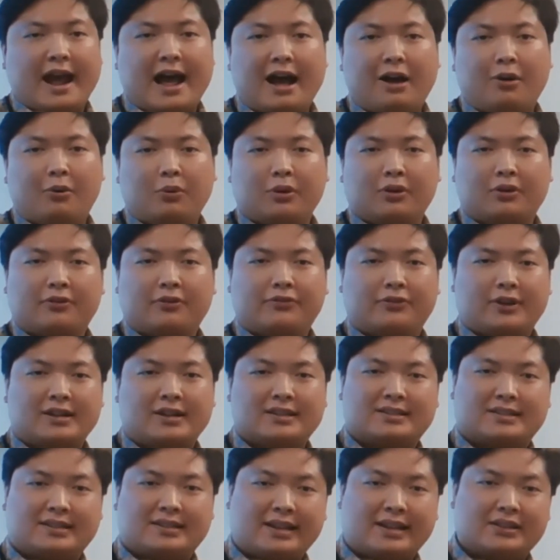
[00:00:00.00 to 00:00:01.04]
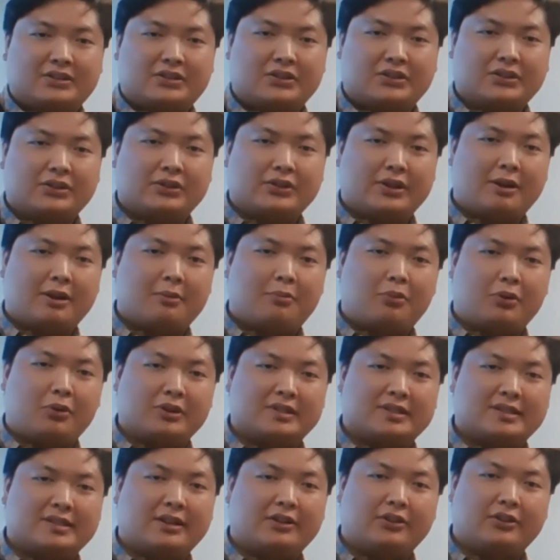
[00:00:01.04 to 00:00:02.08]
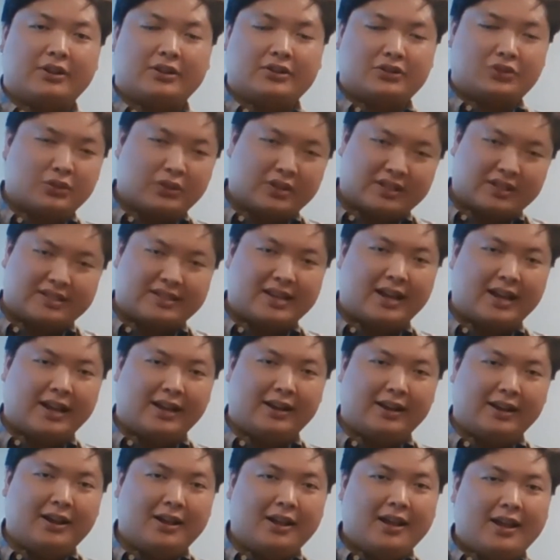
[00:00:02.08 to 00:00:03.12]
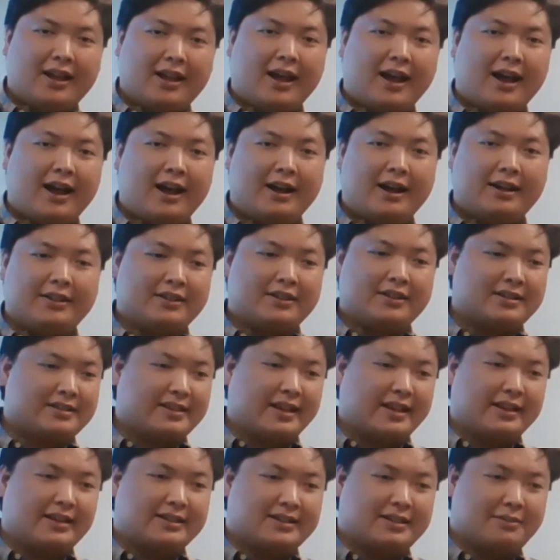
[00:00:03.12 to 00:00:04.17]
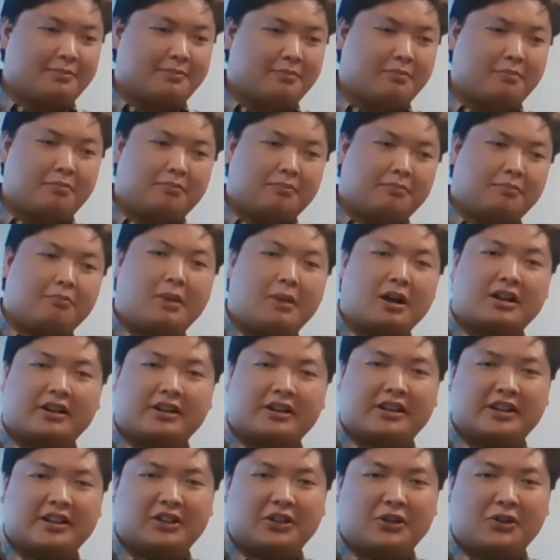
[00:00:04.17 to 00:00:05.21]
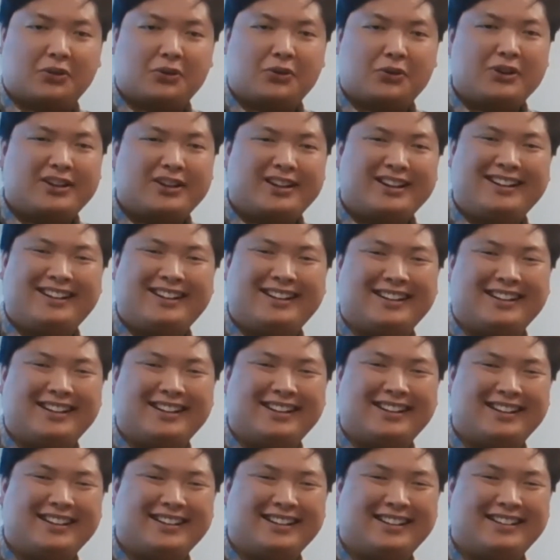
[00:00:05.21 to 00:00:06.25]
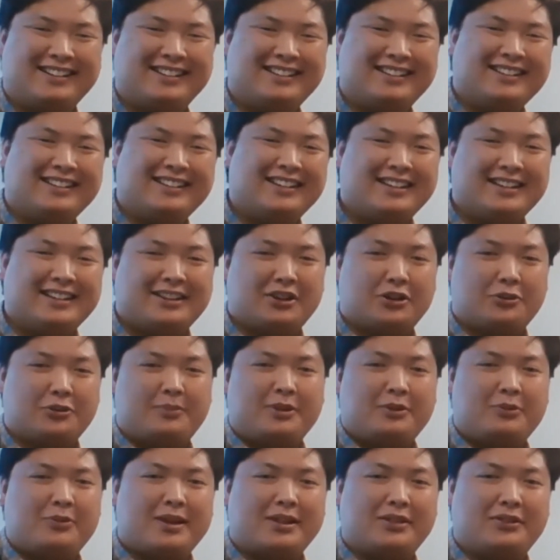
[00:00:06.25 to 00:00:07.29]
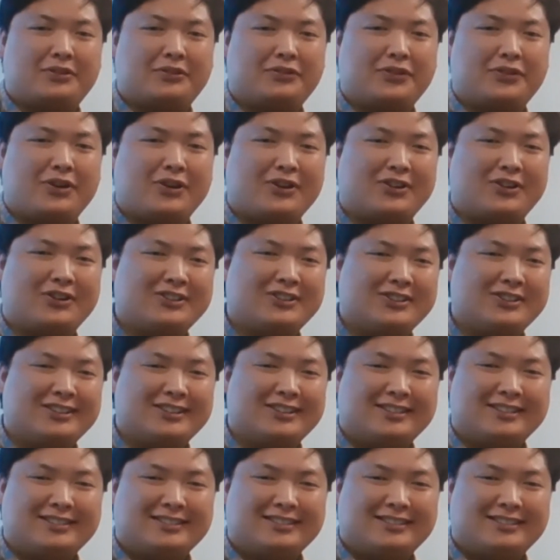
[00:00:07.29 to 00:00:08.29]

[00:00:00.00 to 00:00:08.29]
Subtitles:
an hour for us to get to Airport Center and to the site, and the site is in Makakila. That would be rather far.